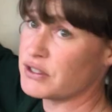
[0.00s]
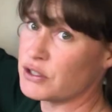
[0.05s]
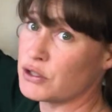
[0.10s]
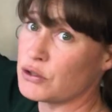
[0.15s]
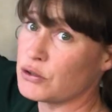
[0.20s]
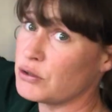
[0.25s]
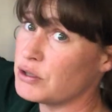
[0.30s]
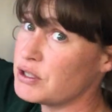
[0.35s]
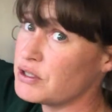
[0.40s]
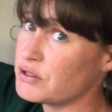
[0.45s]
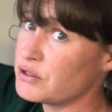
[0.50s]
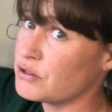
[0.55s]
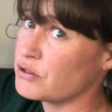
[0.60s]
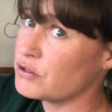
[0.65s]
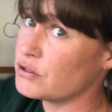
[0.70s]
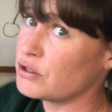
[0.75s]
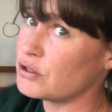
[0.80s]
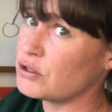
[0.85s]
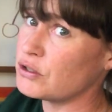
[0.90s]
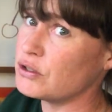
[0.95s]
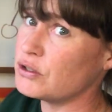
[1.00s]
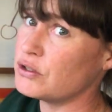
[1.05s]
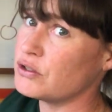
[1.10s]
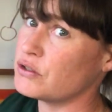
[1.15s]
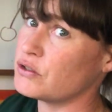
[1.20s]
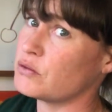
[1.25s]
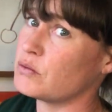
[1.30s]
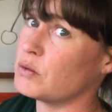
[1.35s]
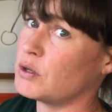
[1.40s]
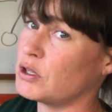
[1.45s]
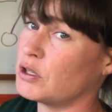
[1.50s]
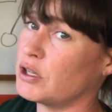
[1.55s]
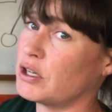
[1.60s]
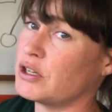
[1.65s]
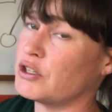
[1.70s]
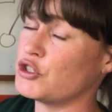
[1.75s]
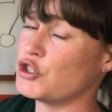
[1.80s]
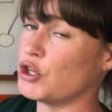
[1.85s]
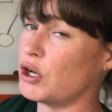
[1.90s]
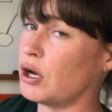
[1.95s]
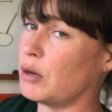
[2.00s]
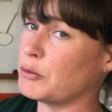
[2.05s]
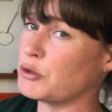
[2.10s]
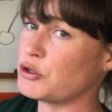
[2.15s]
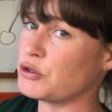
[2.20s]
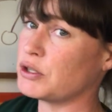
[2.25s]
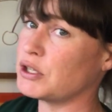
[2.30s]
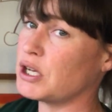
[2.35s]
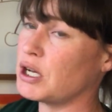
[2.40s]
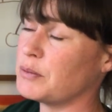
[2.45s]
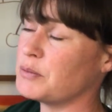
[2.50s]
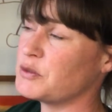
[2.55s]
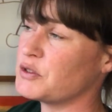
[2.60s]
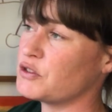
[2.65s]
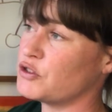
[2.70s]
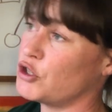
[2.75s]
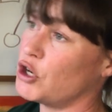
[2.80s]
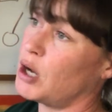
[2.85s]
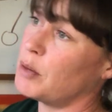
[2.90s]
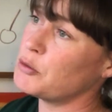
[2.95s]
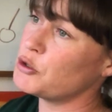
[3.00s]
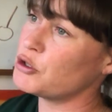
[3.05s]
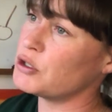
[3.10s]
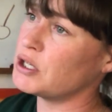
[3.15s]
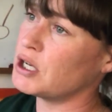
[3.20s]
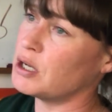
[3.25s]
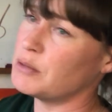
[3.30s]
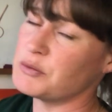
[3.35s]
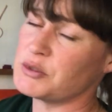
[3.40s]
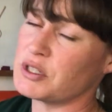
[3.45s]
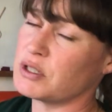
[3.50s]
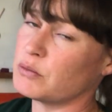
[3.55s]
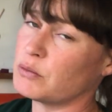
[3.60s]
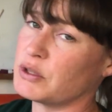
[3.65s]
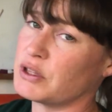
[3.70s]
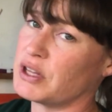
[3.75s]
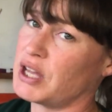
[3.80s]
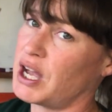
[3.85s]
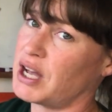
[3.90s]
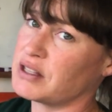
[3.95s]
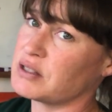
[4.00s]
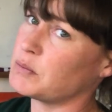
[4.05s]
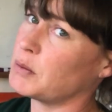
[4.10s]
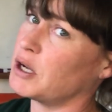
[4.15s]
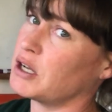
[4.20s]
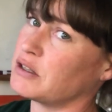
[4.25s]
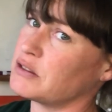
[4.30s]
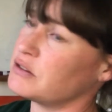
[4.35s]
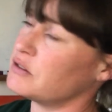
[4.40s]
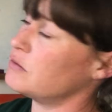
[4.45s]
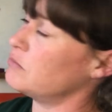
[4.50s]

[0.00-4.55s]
degrees in a circle, this is where a lot of geometry comes in with the aspects.